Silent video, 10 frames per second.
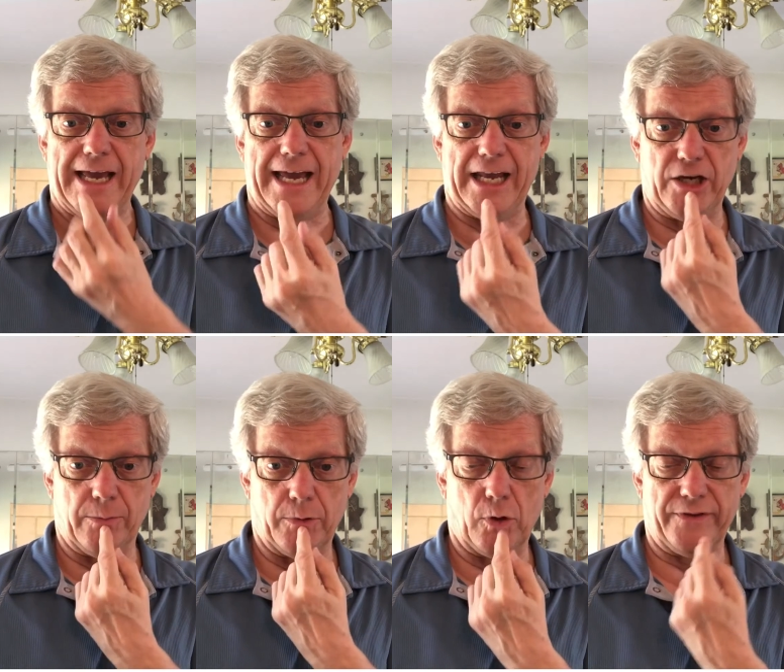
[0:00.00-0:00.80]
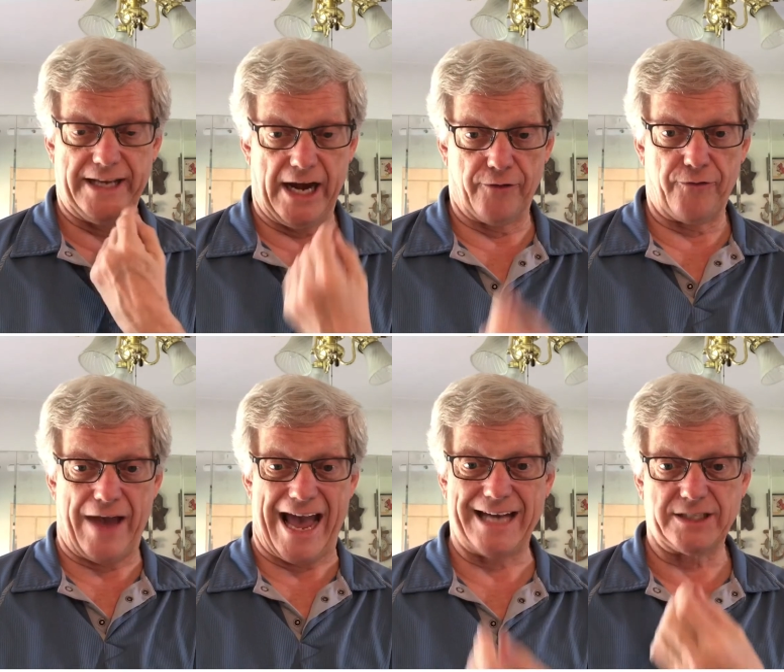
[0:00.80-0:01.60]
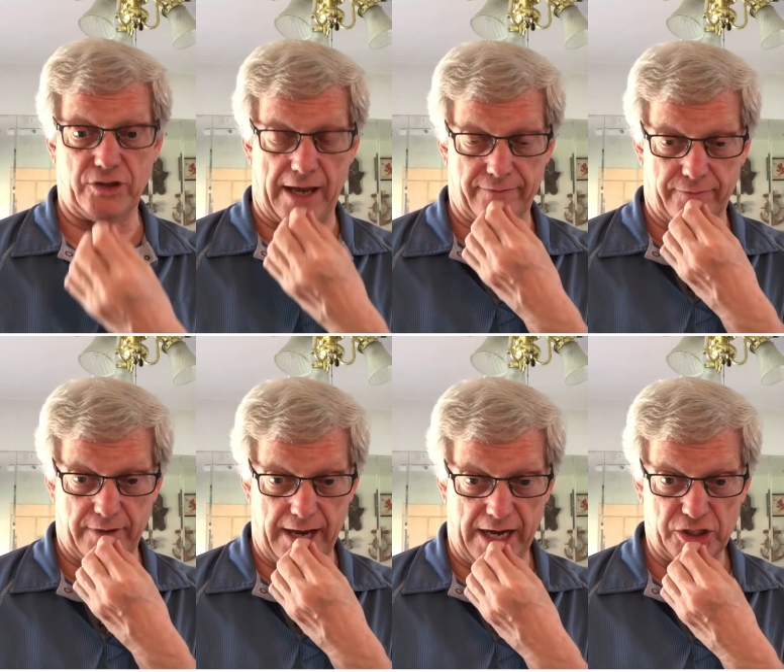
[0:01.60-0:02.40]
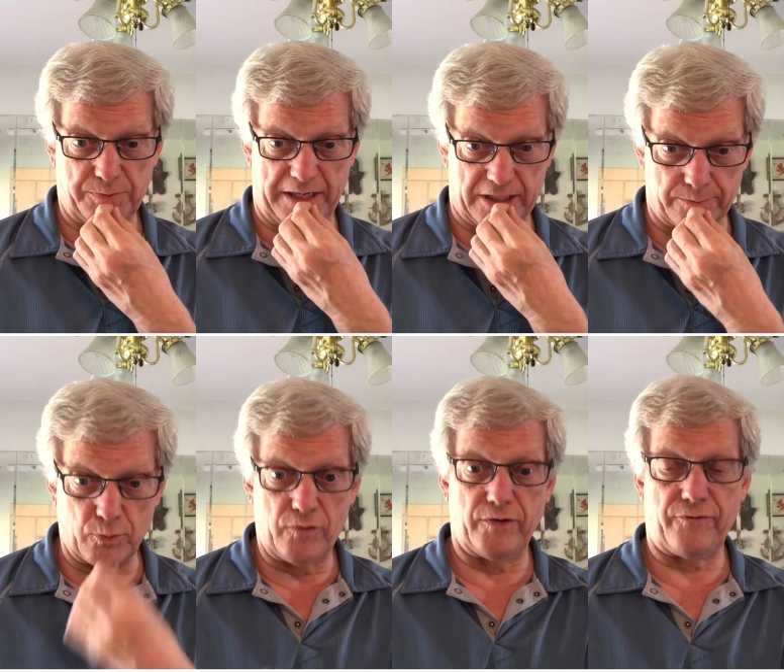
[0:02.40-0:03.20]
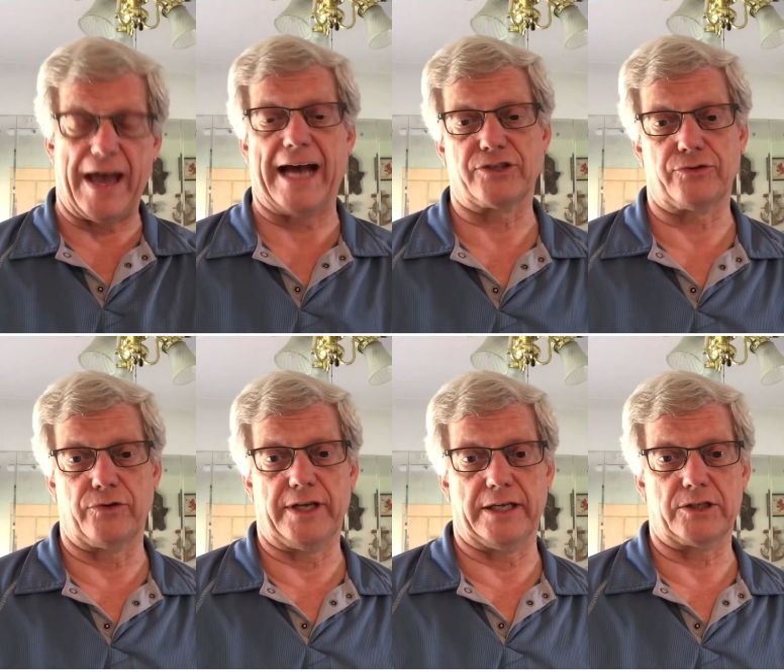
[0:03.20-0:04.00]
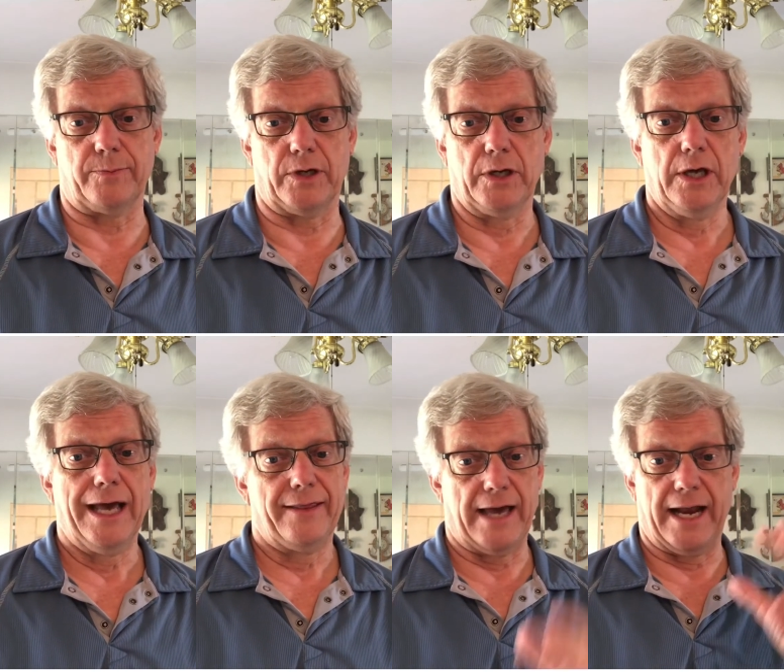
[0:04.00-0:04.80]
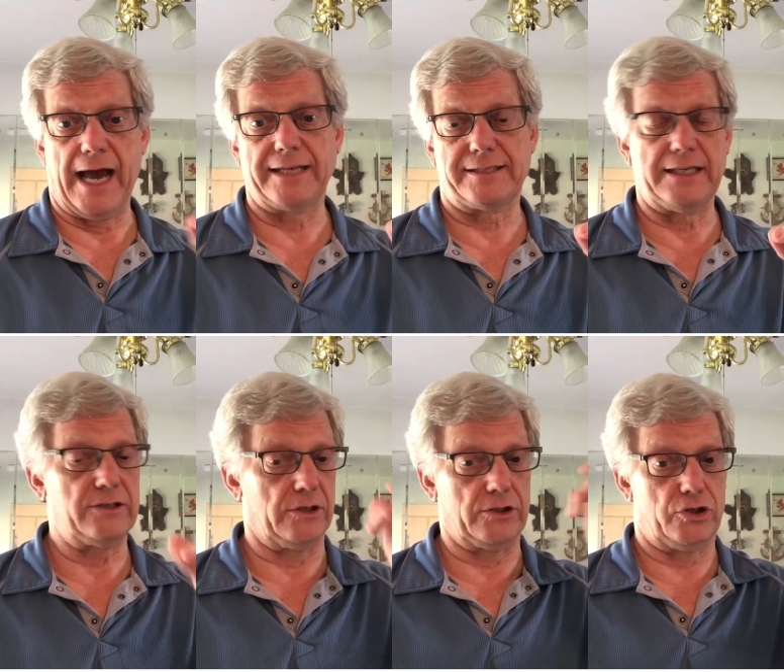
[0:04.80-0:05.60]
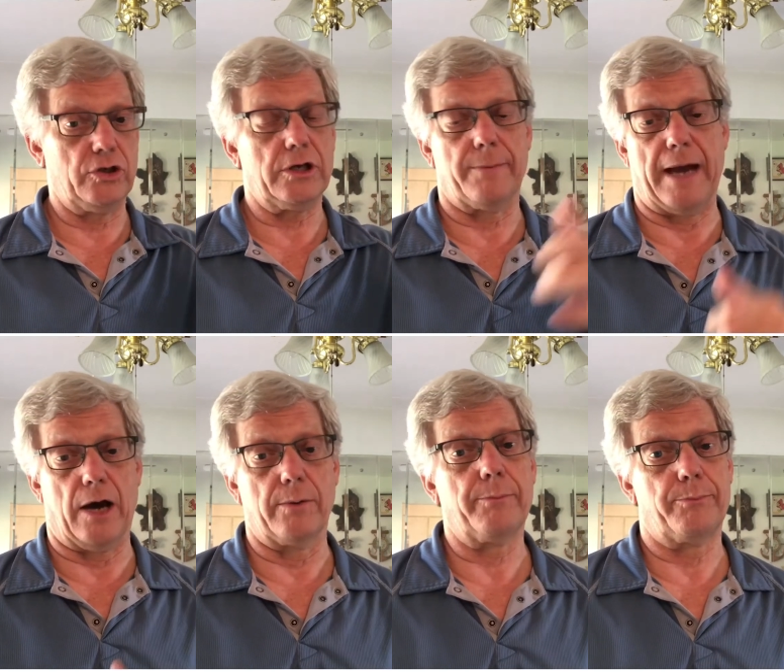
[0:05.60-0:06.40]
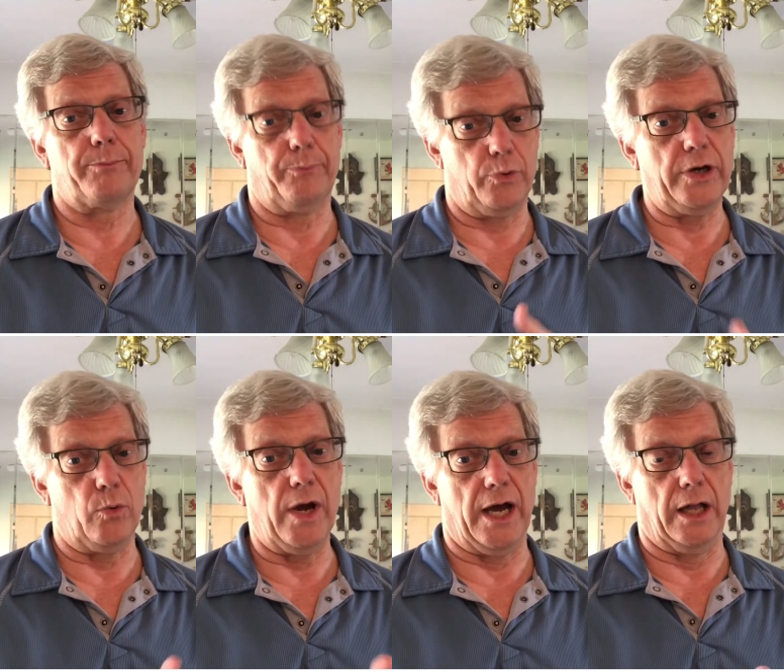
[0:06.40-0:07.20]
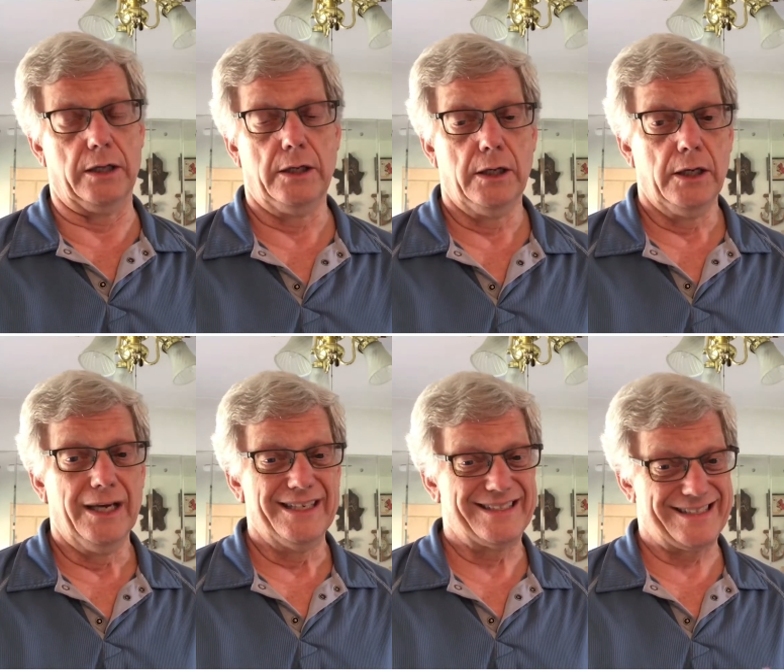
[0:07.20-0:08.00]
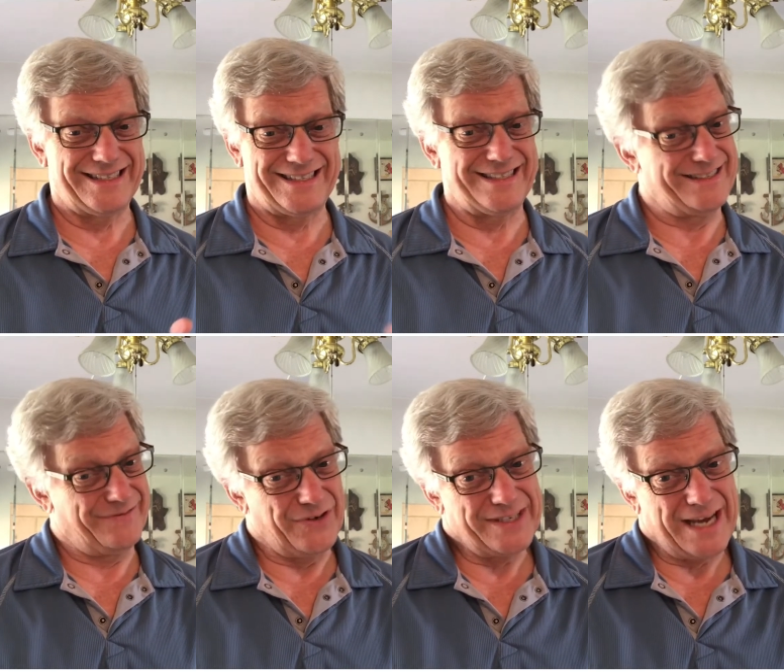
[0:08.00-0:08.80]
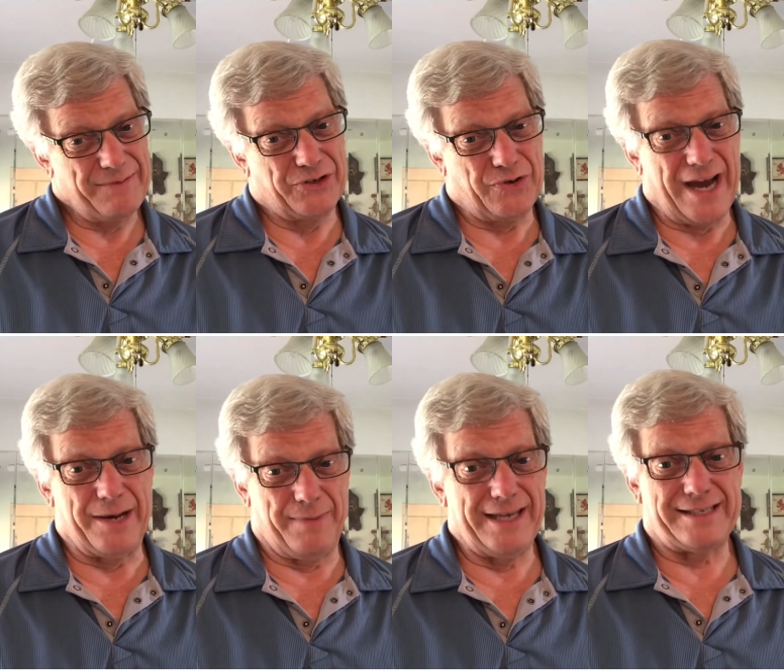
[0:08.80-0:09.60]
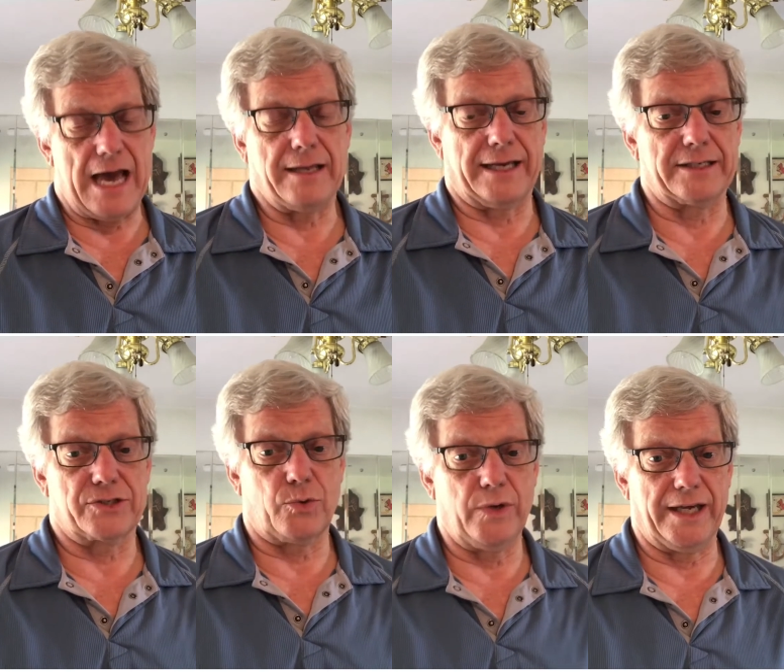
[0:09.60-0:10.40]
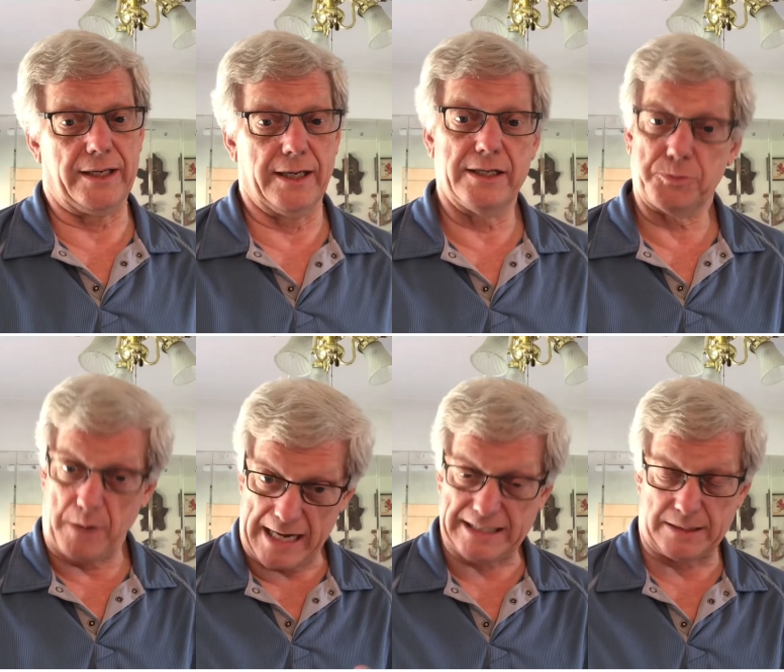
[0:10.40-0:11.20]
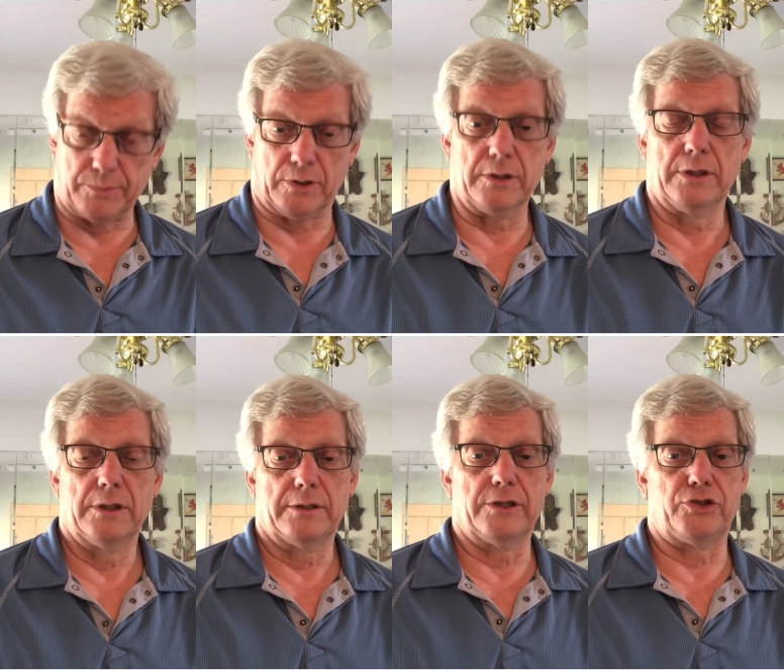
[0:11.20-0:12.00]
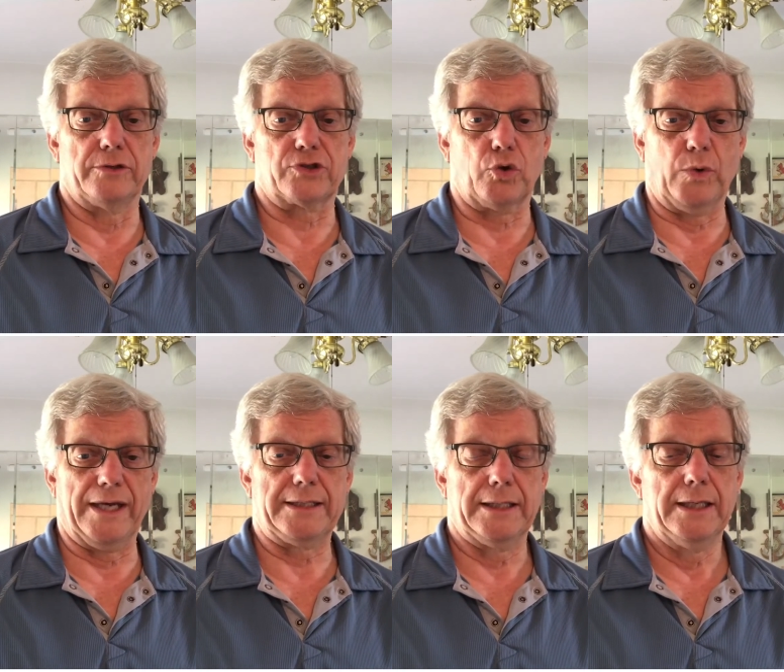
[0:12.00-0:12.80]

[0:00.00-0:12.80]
and you're blowing the air fast, you have airspeed is moving fast through the instrument, that high C should come out pretty well. The first time you try it, it may sound like a squeak, and it's possible that you squeaked,